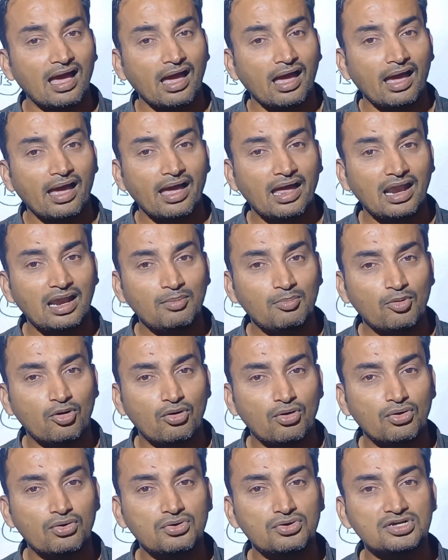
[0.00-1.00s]

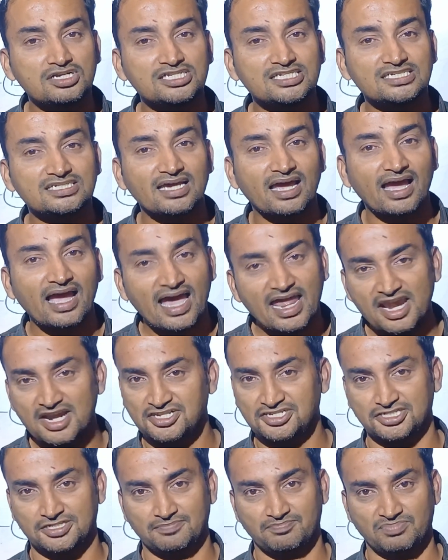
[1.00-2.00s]
Helmholtz
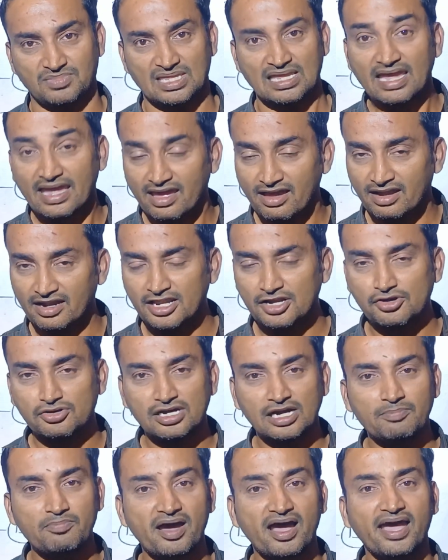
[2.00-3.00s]
energy,
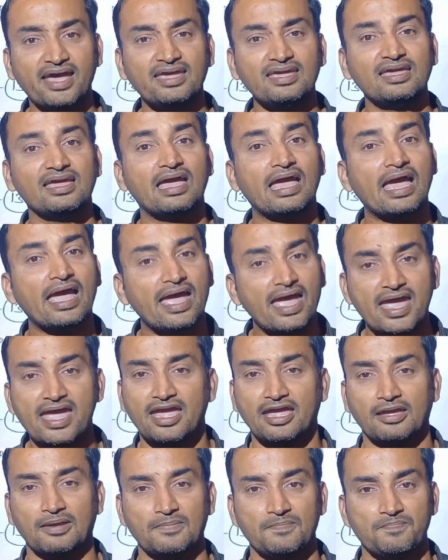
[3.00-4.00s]
denoted by
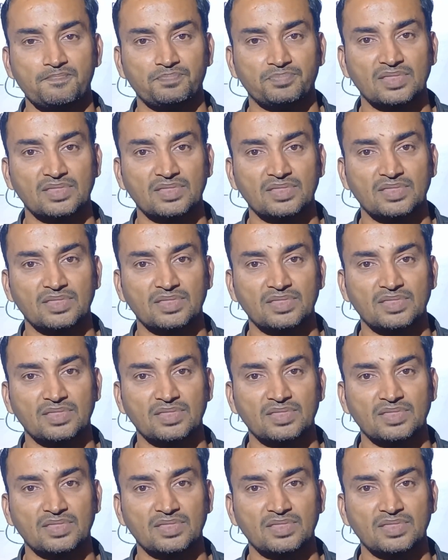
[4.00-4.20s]
A.